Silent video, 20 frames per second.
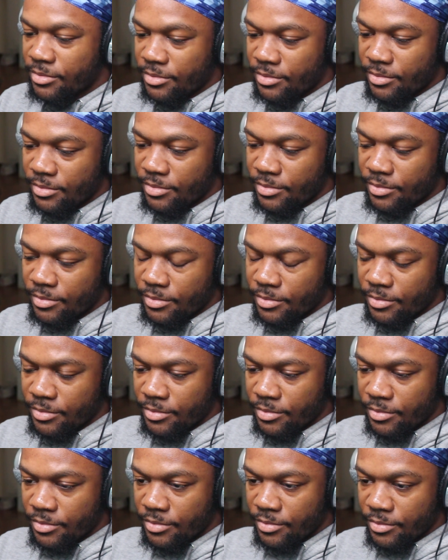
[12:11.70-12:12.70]

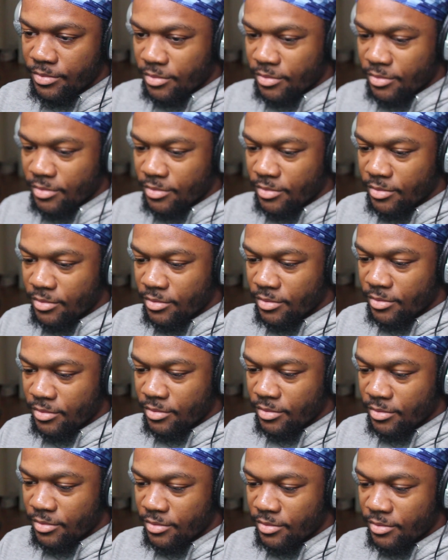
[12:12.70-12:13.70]

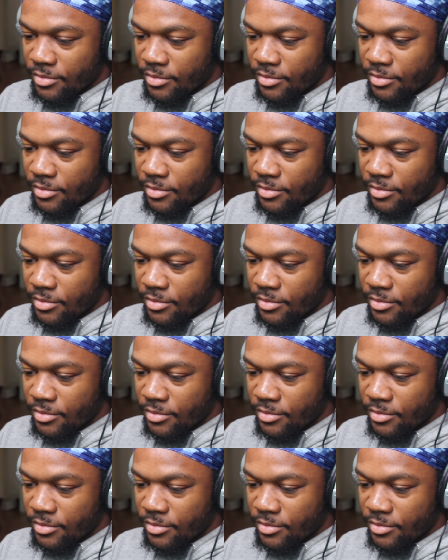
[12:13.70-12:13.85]
(no one is talking)